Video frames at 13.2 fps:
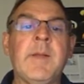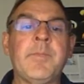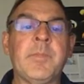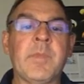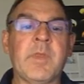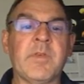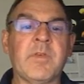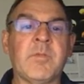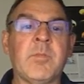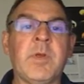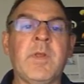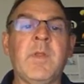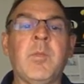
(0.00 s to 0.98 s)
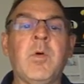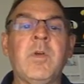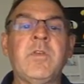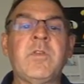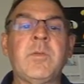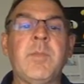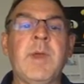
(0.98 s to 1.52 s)
This is bringing the
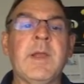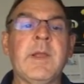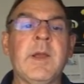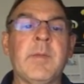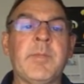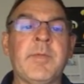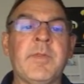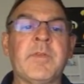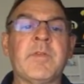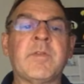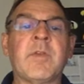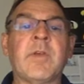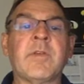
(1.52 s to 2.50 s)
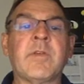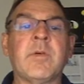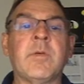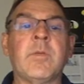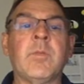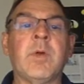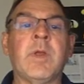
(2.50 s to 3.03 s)
moisture back up, and this is
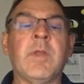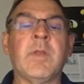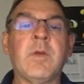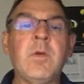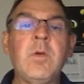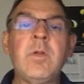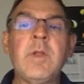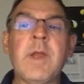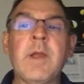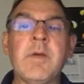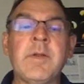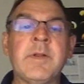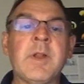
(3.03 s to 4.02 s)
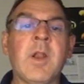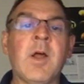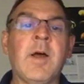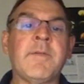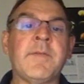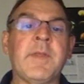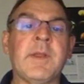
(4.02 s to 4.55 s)
also bringing the cool air in
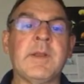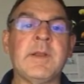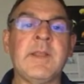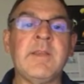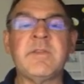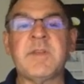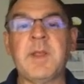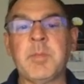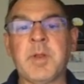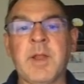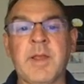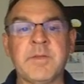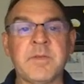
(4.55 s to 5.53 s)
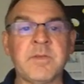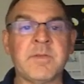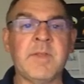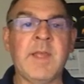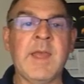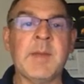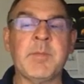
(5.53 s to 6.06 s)
aloft that destabilizes
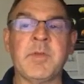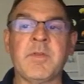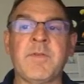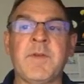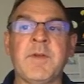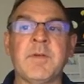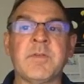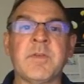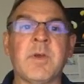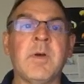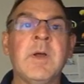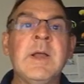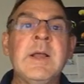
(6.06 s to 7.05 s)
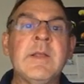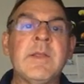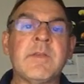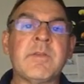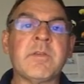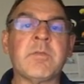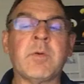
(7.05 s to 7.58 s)
the atmosphere. So
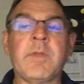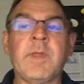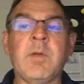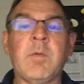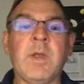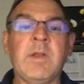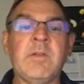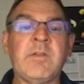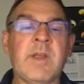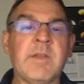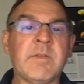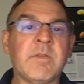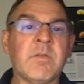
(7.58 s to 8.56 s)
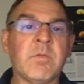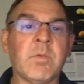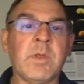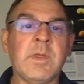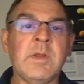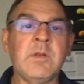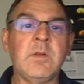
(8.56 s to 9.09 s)
this is where the rain chances
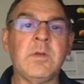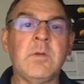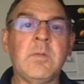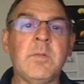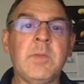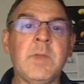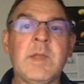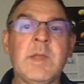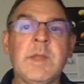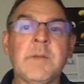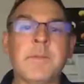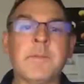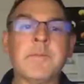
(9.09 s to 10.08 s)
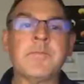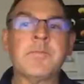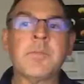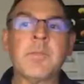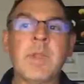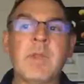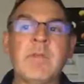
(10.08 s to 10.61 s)
really do begin.
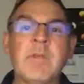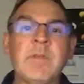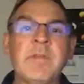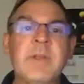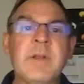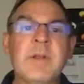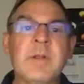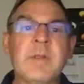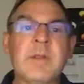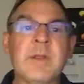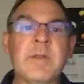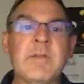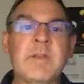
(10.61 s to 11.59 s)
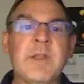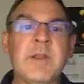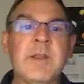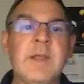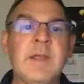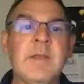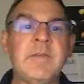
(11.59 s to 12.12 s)
So let's take a look at the next 10
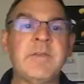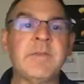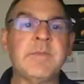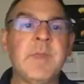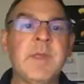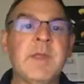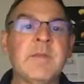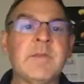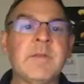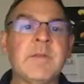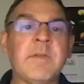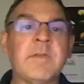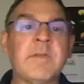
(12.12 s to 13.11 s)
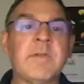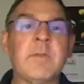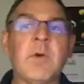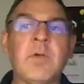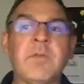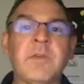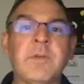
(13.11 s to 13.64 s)
days and see this in
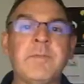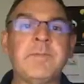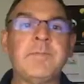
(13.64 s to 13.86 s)
motion.